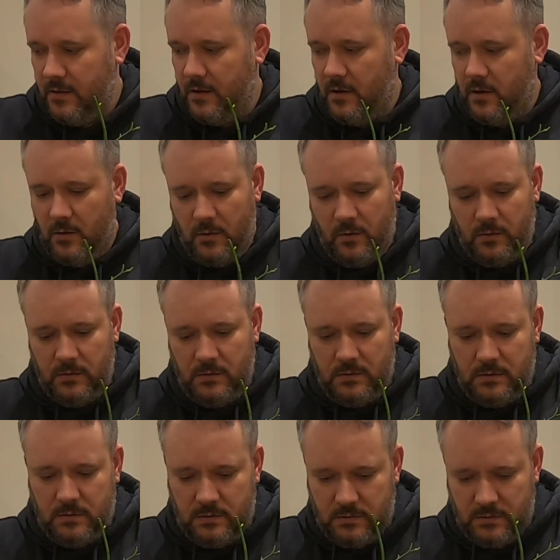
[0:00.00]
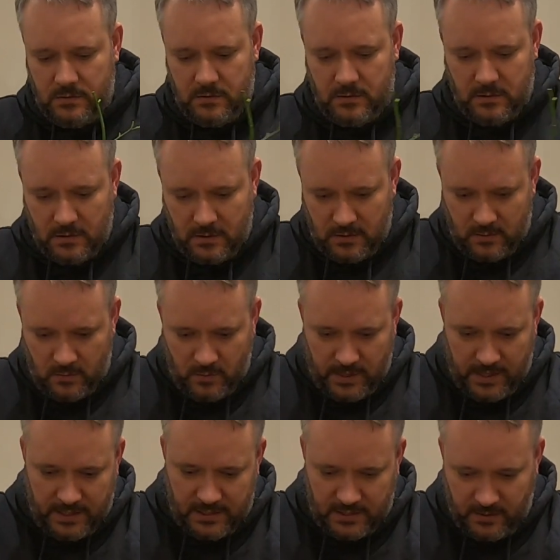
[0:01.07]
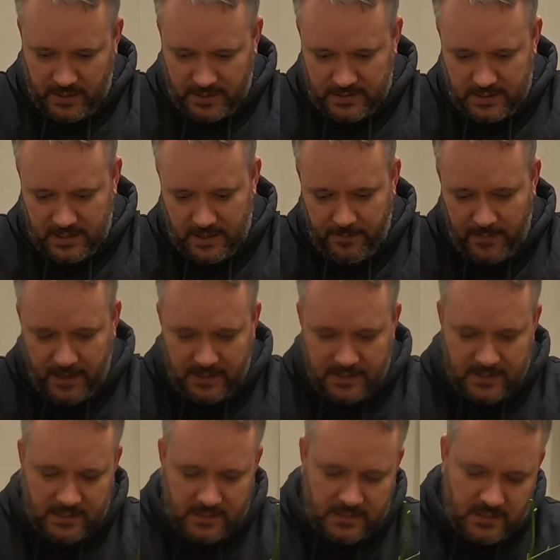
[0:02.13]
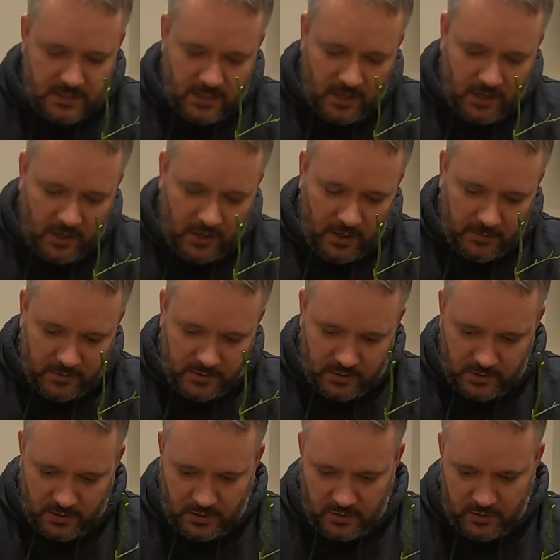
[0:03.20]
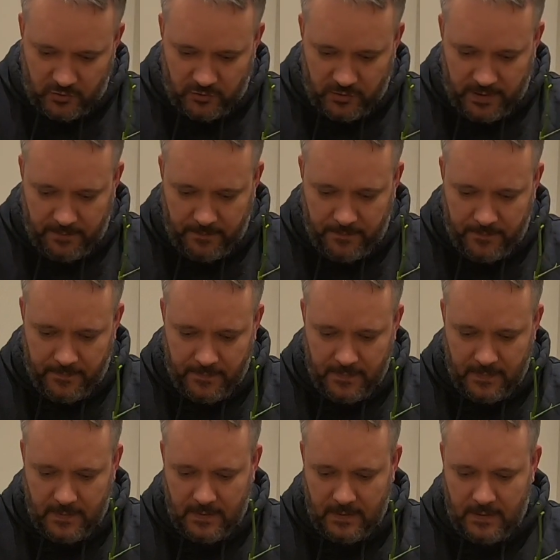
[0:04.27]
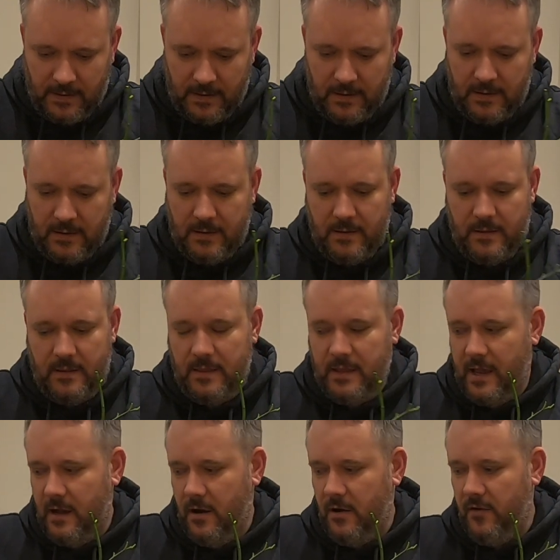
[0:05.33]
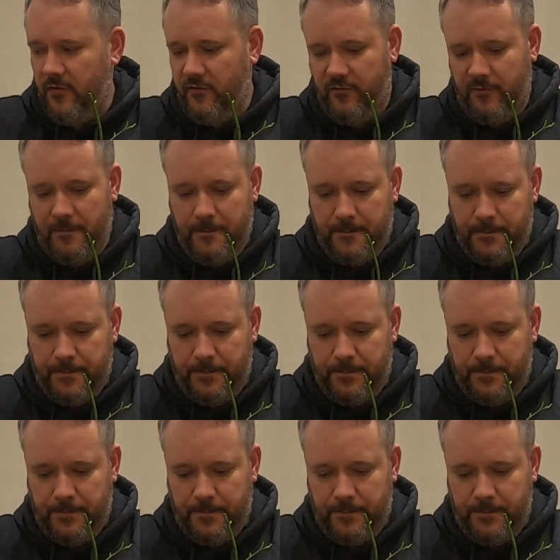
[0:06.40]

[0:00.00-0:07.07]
whole way, so as that makes its turn, I'm just going to trim that off